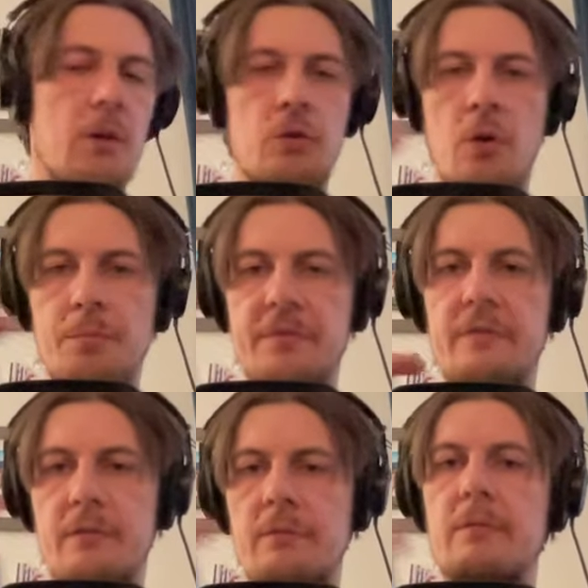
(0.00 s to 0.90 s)

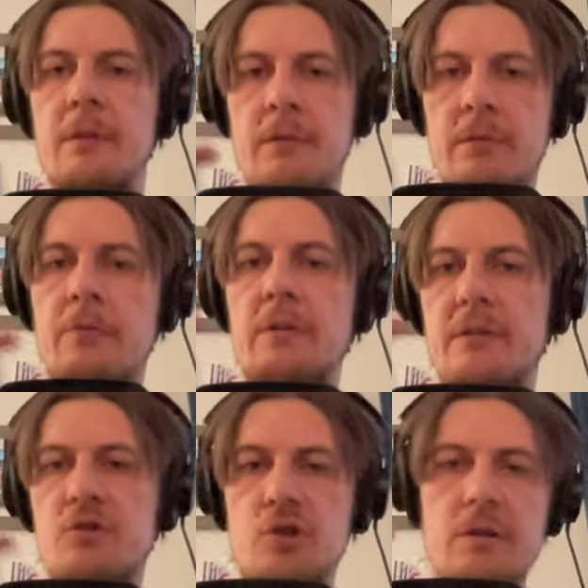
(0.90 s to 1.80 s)
knobs. There is
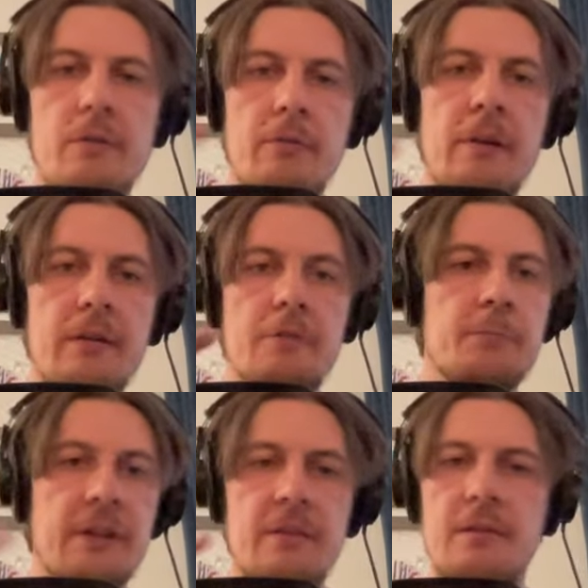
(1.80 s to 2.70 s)
a jitter a little
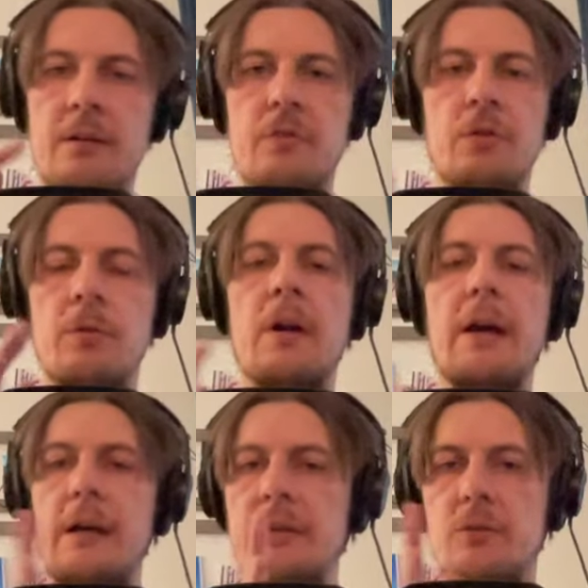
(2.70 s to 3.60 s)
bit, yeah, so
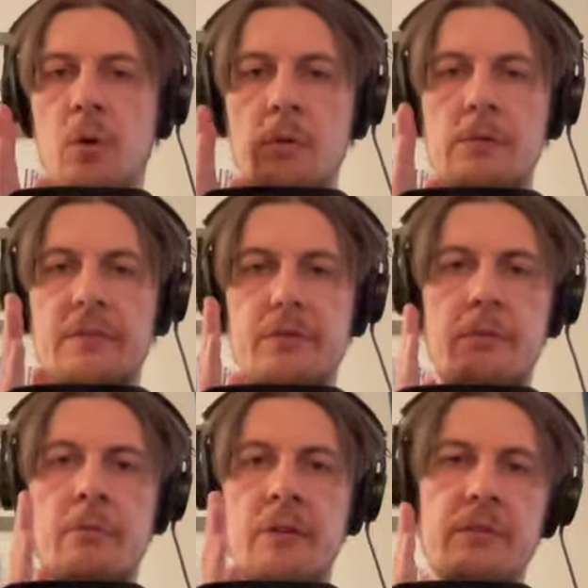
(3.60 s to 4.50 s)
it always
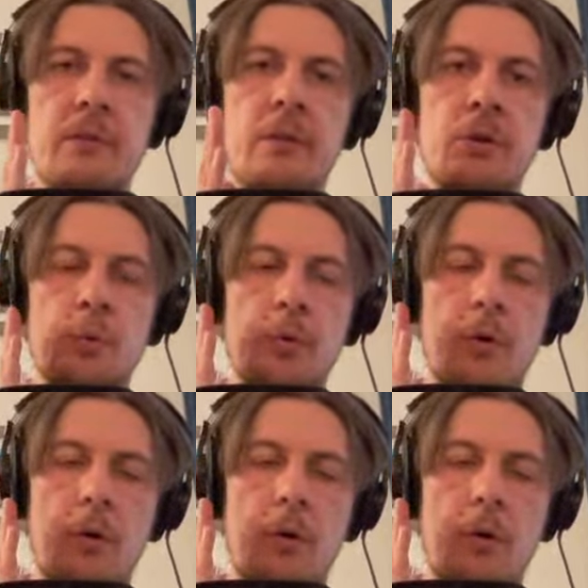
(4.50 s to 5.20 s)
it, you